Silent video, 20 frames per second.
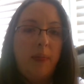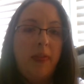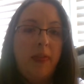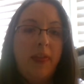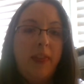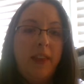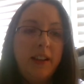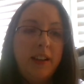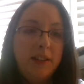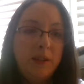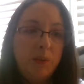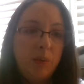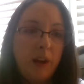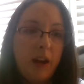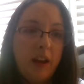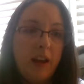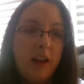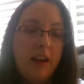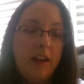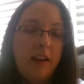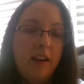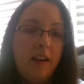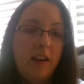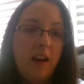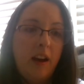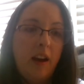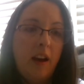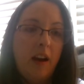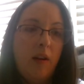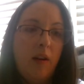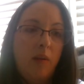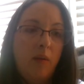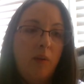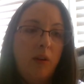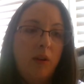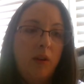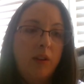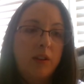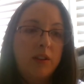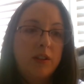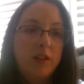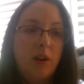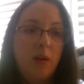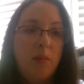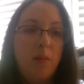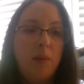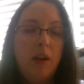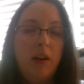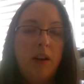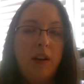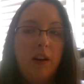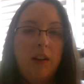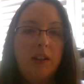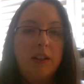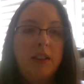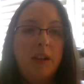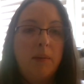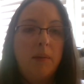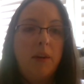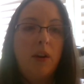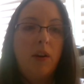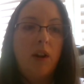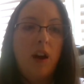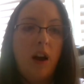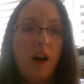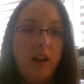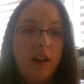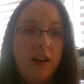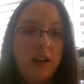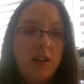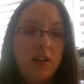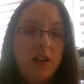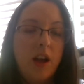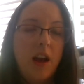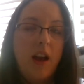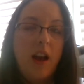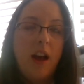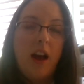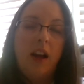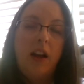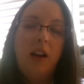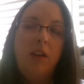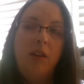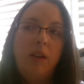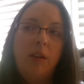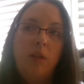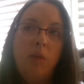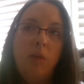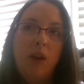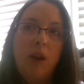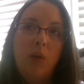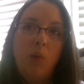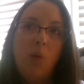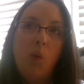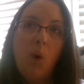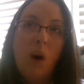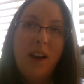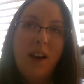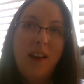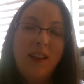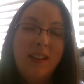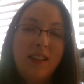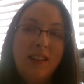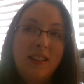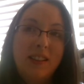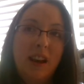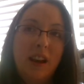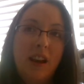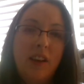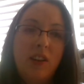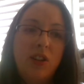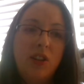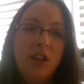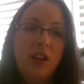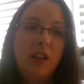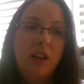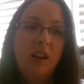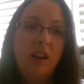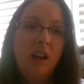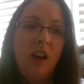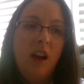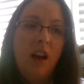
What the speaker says: This week, we're going to start building on some of your knowledge. I know in week 1 discussion,